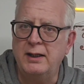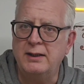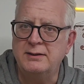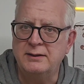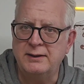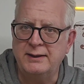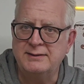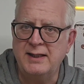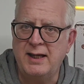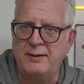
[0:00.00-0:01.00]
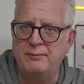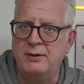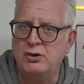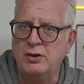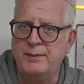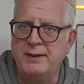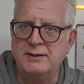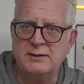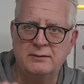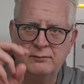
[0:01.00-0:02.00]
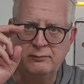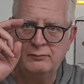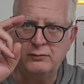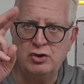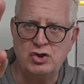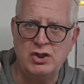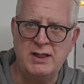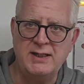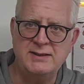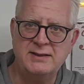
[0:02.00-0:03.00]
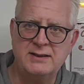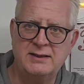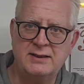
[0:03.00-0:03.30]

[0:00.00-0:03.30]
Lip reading: Until next time, enjoy beers. Cheers.